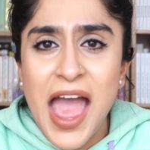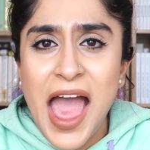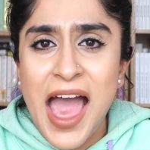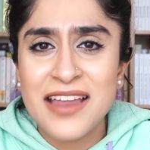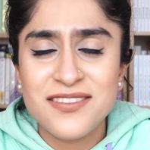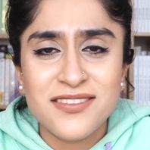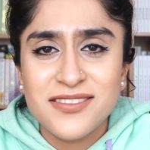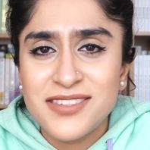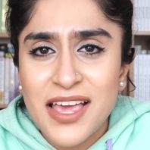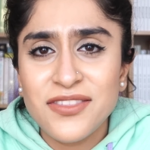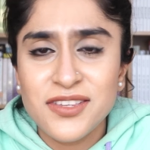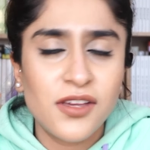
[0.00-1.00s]
and
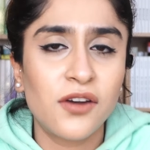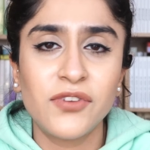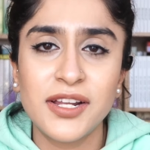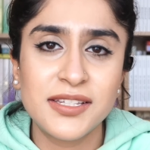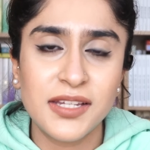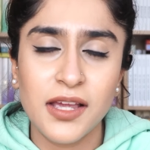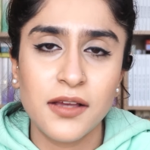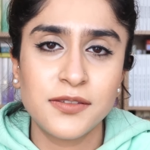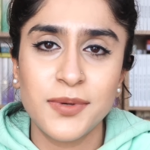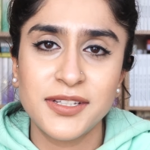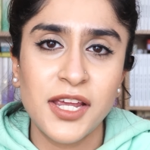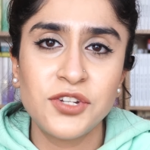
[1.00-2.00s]
set these unrealistic
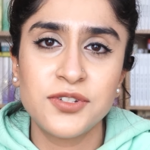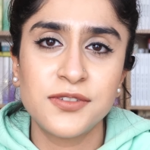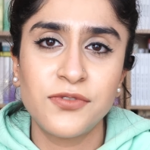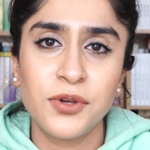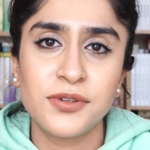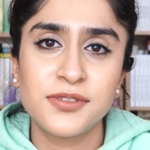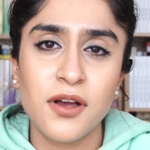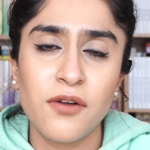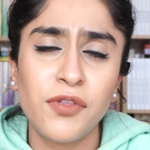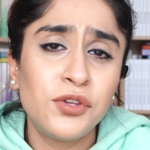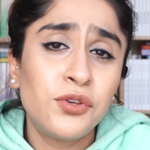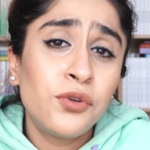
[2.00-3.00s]
expectations for yourself
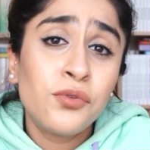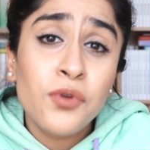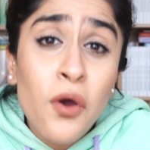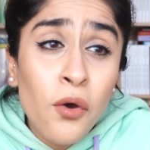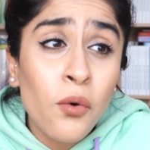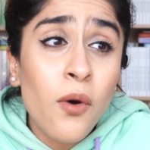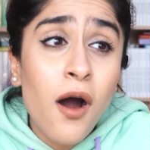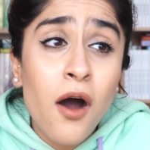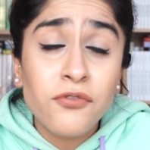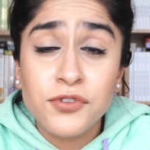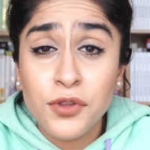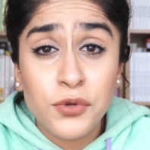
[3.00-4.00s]
that
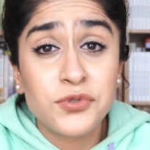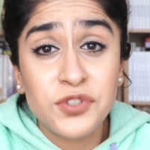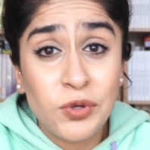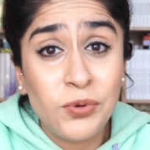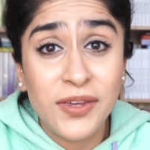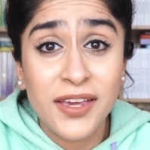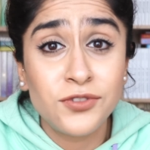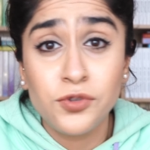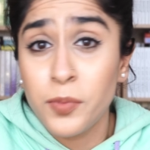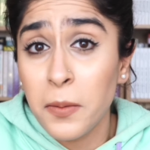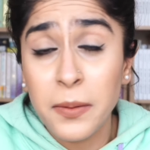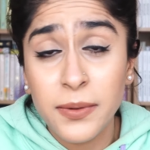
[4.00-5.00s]
after those 2 years you
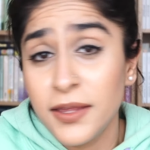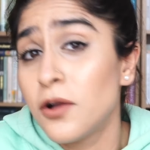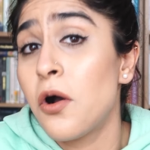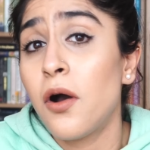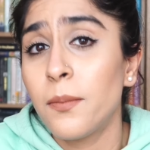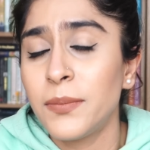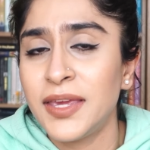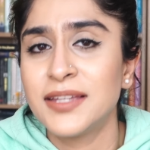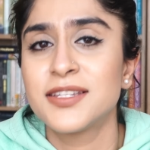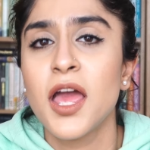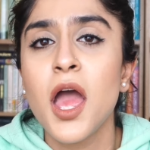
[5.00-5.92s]
probably can't meet?